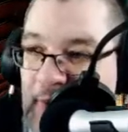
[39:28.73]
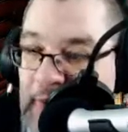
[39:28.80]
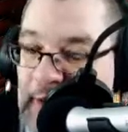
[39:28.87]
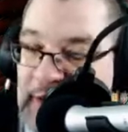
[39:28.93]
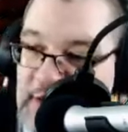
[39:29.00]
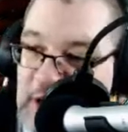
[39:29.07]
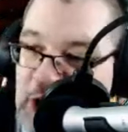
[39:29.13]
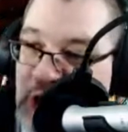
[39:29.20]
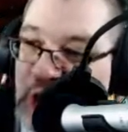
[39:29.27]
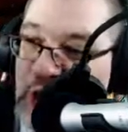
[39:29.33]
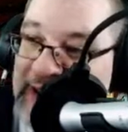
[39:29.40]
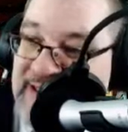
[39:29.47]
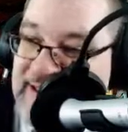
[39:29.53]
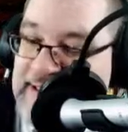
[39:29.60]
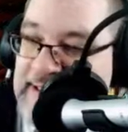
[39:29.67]
well, the
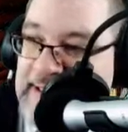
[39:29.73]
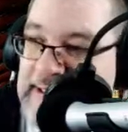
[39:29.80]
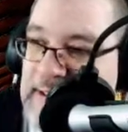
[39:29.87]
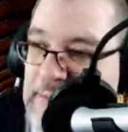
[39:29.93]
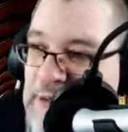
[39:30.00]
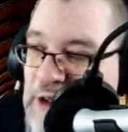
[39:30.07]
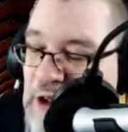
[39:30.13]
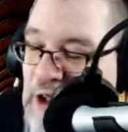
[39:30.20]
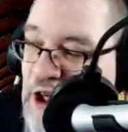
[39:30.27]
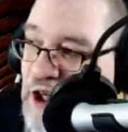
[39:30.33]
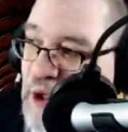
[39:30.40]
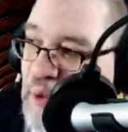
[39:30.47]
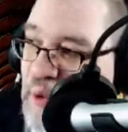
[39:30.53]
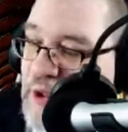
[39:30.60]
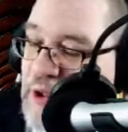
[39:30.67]
cooling systems are
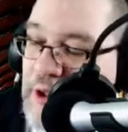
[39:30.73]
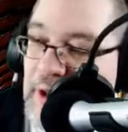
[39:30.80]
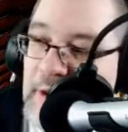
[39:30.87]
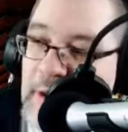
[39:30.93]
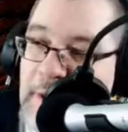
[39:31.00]
huge.